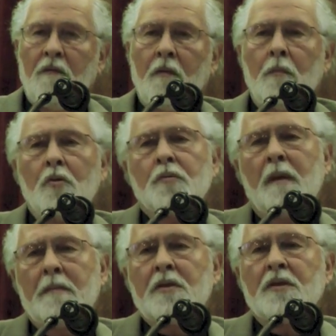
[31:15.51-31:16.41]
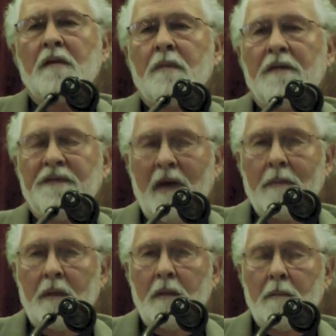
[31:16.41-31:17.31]
For most members of my
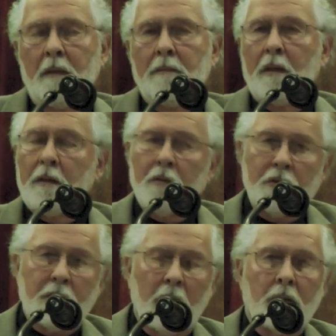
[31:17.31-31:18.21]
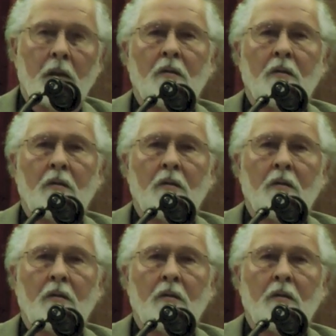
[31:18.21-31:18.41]
family, my mother who's died,